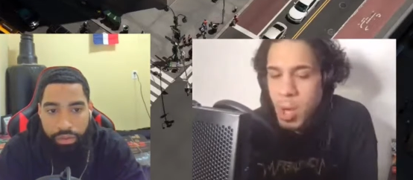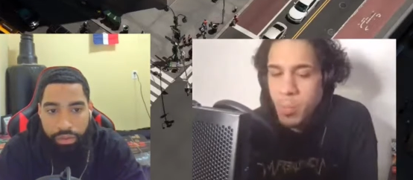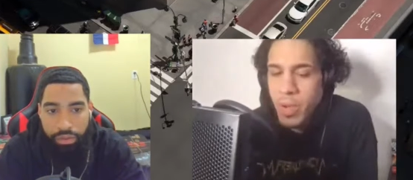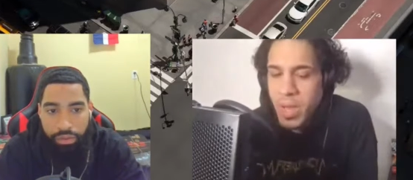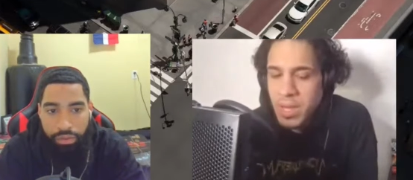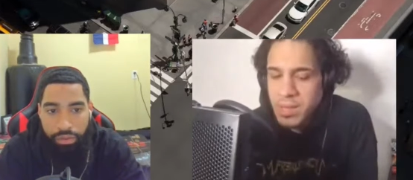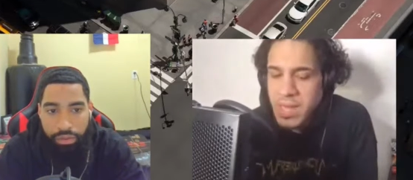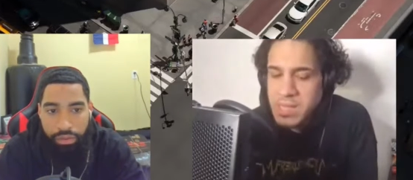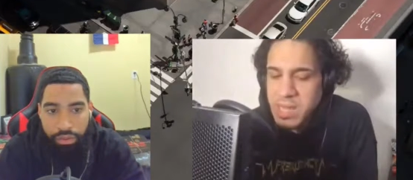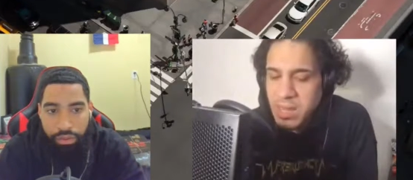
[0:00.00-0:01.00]
Speaker 1: But
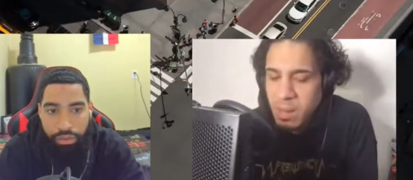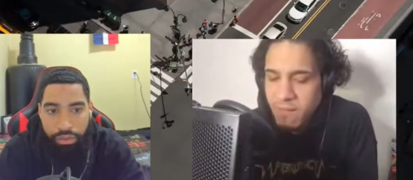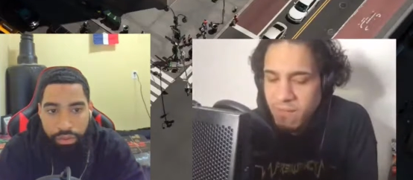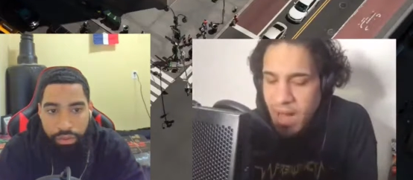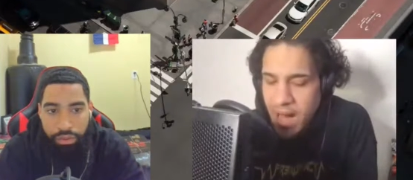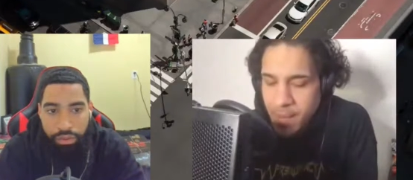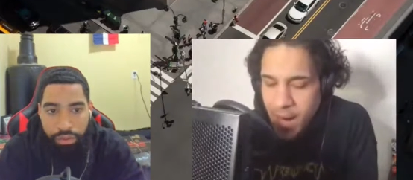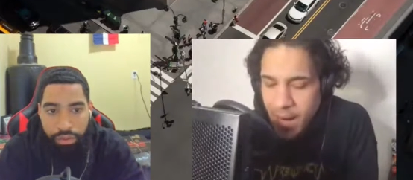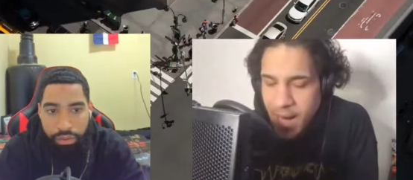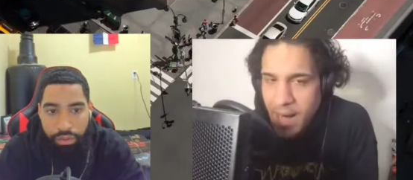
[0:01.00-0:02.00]
that's not the vibe
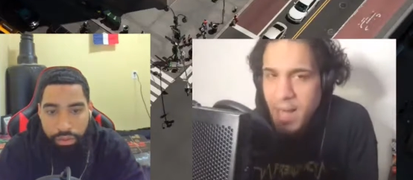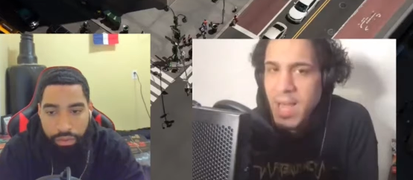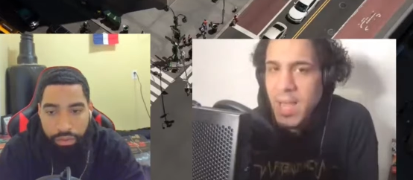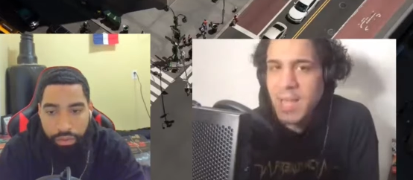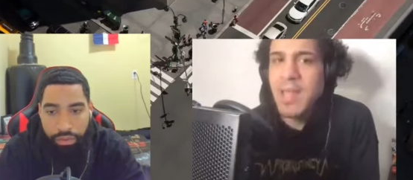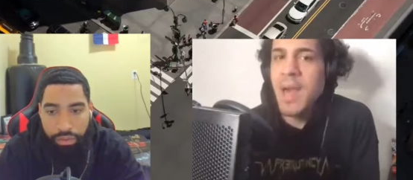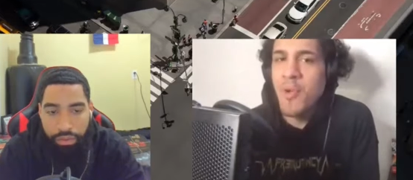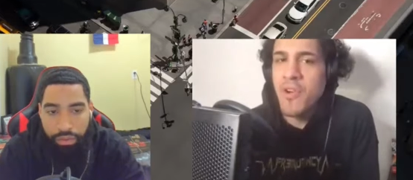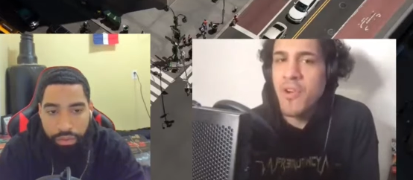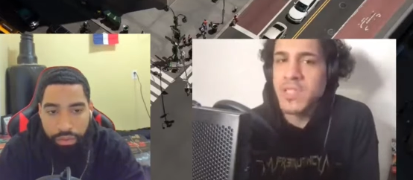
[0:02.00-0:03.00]
I got. I got
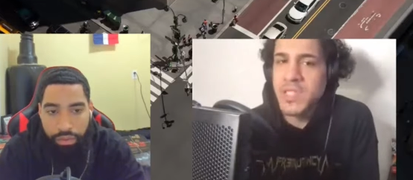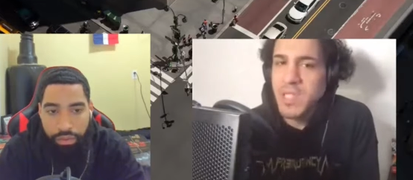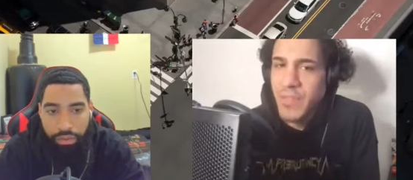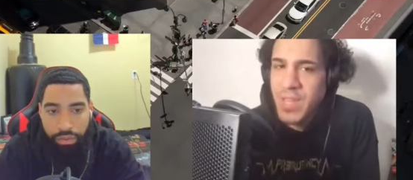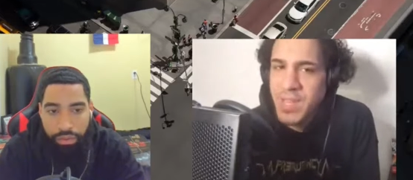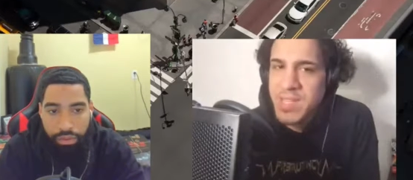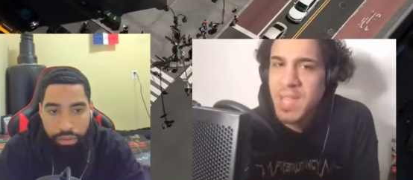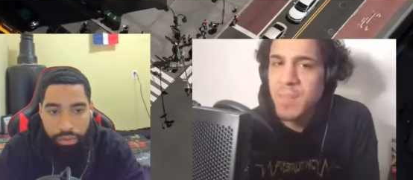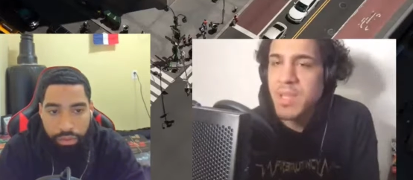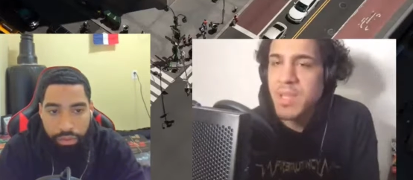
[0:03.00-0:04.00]
that more of as this is for
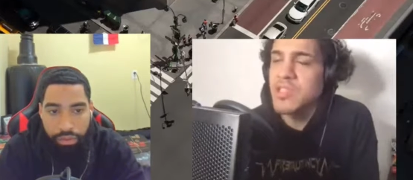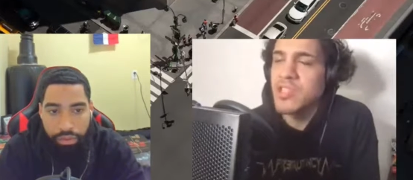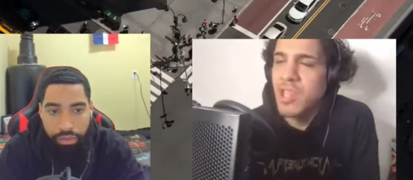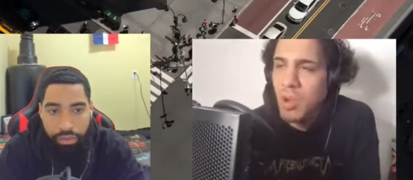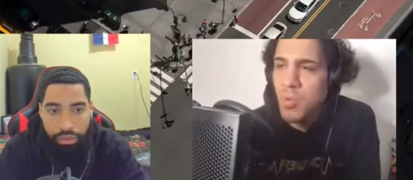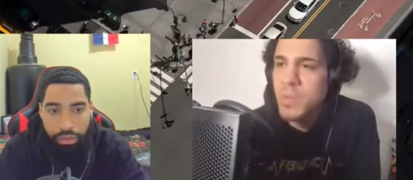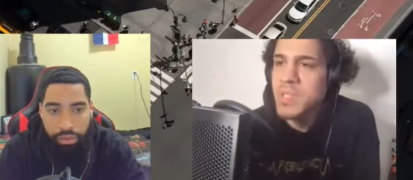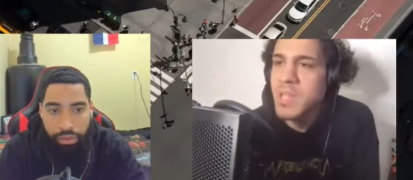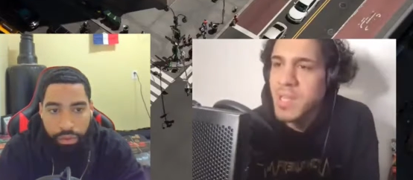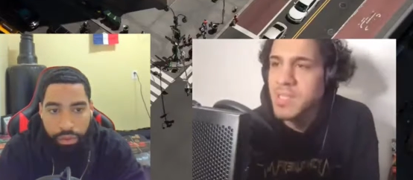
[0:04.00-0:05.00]
entertainment. This is dope.
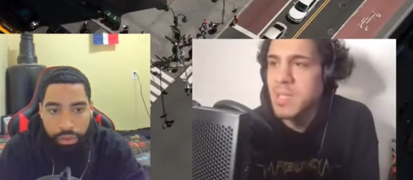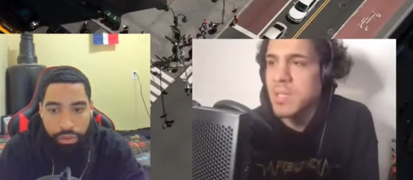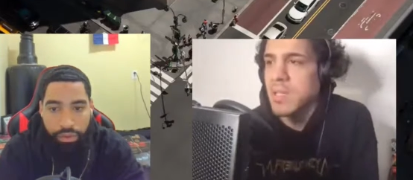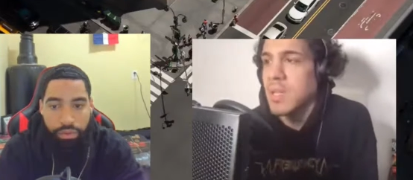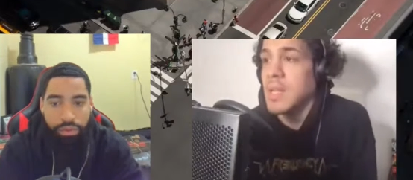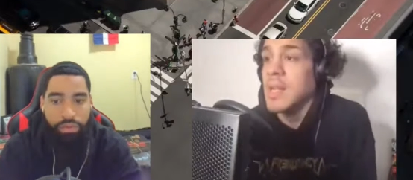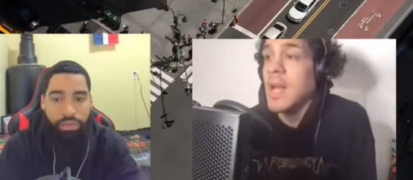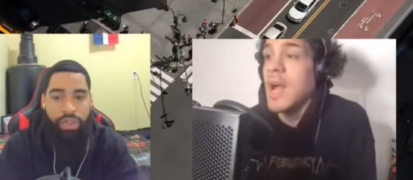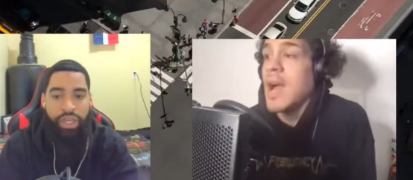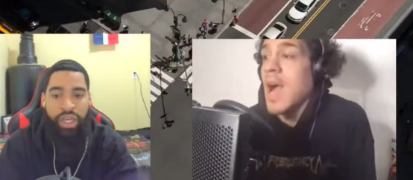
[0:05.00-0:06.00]
It's a nice look.
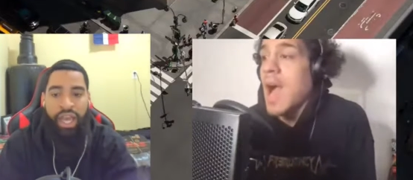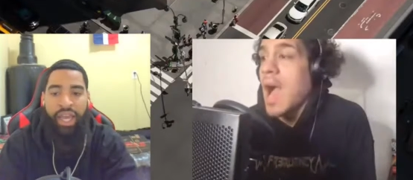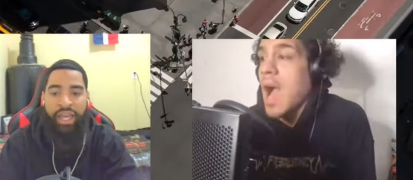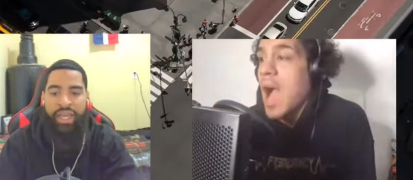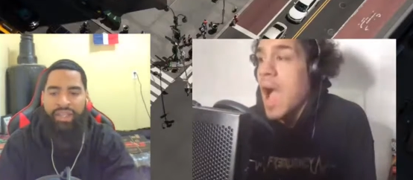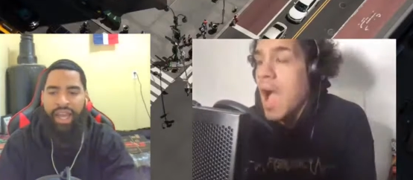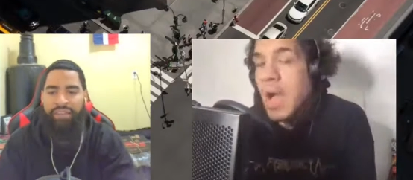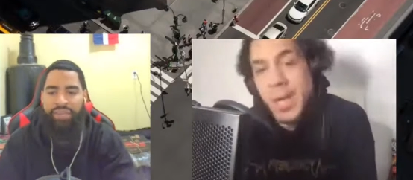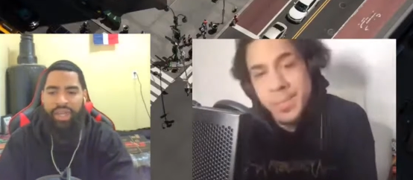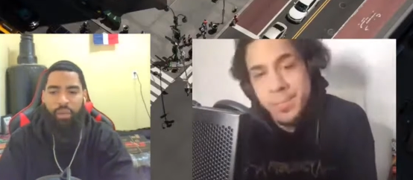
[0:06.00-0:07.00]
Speaker 2: Yeah, it
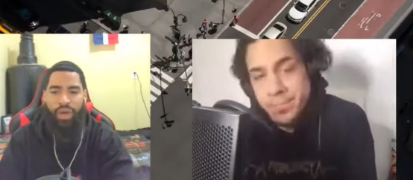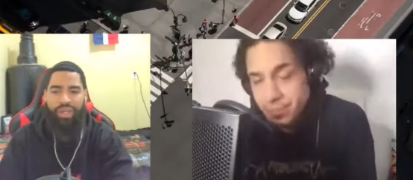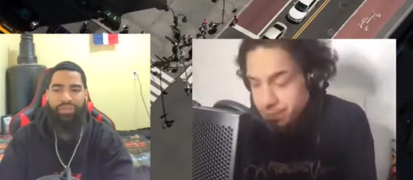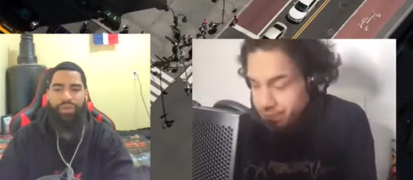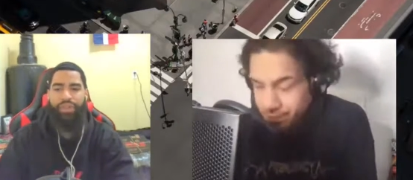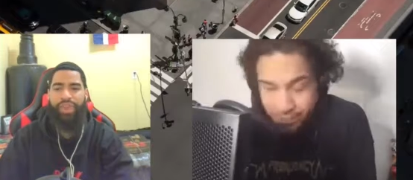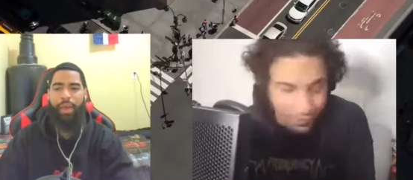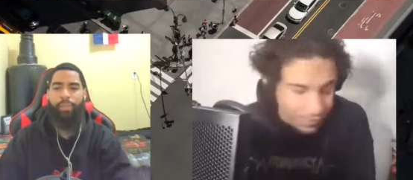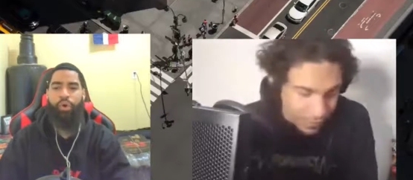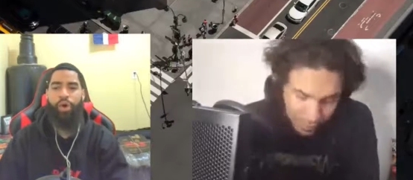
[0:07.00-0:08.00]
definitely was for
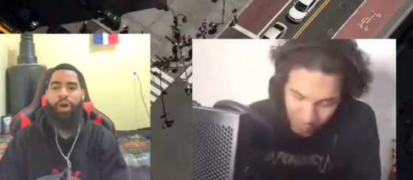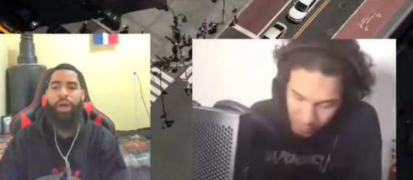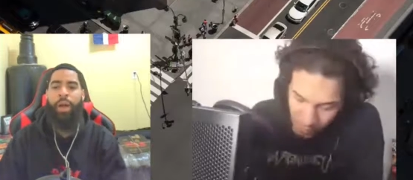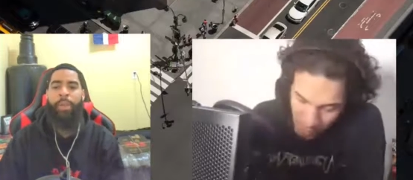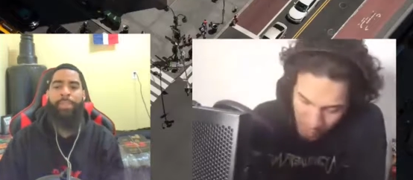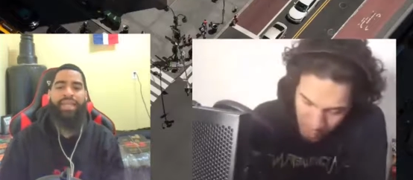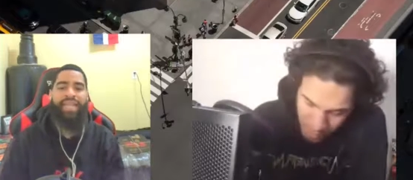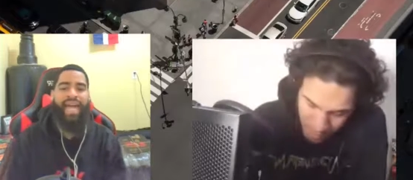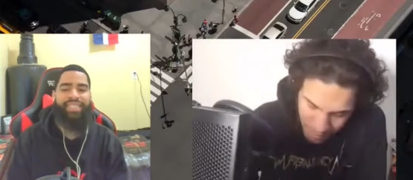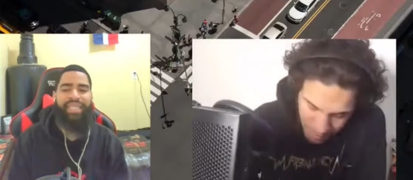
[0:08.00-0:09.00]
that more. But
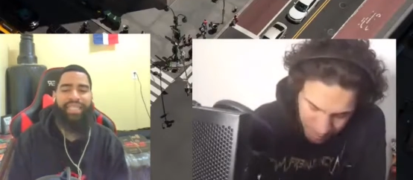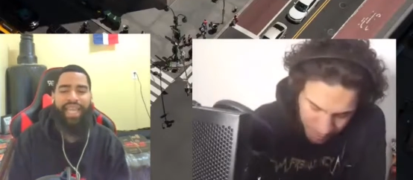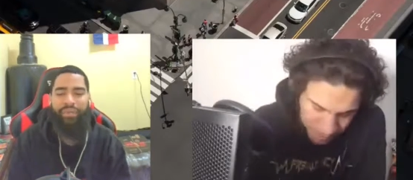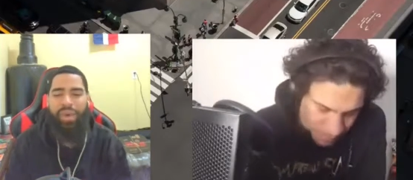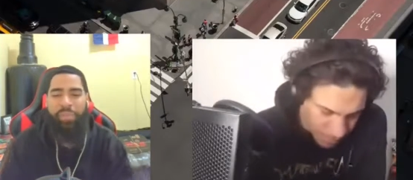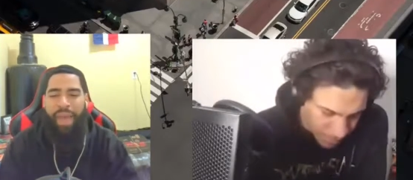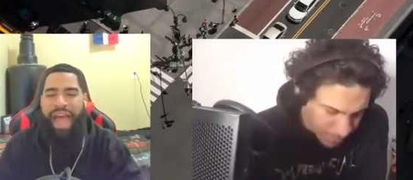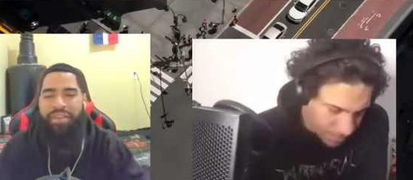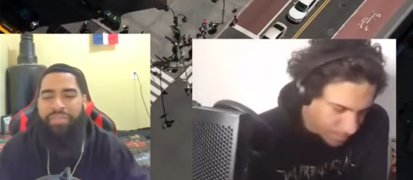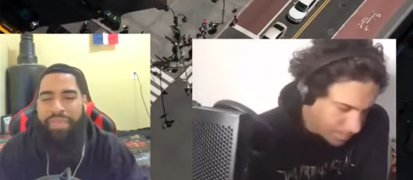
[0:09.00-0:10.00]
that's the thing with
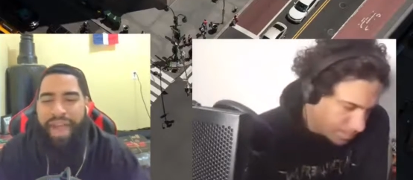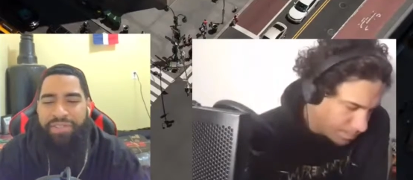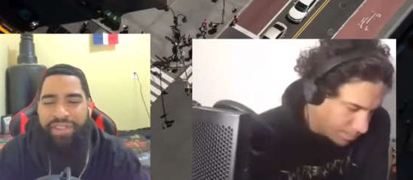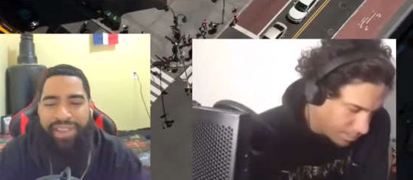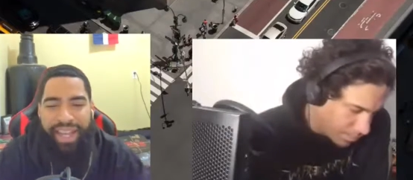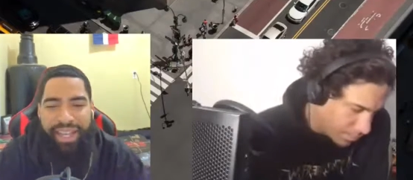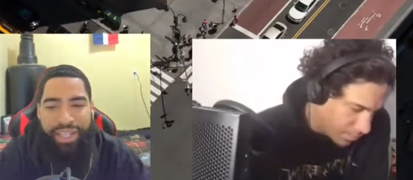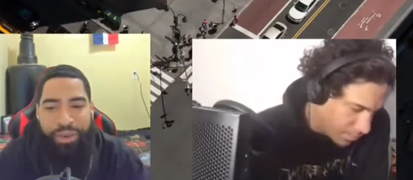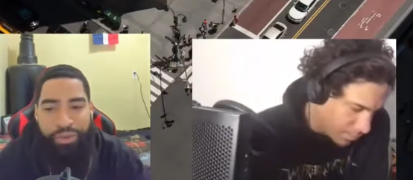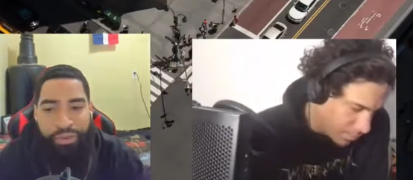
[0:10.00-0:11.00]
Math. Math is like a
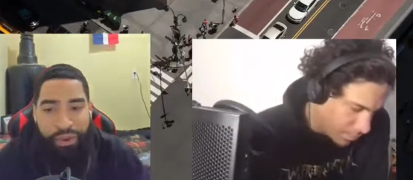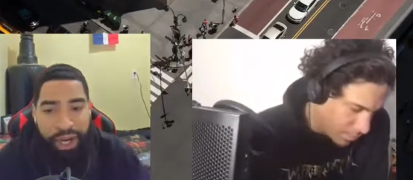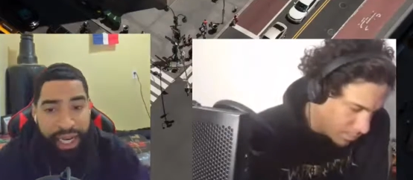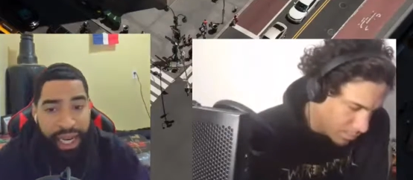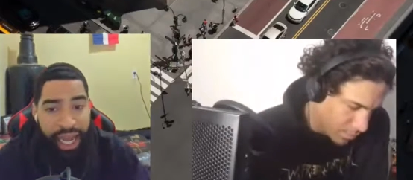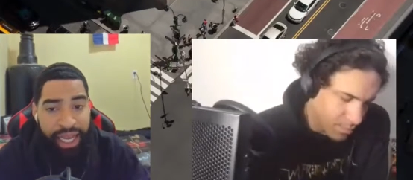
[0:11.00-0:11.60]
little funny. Like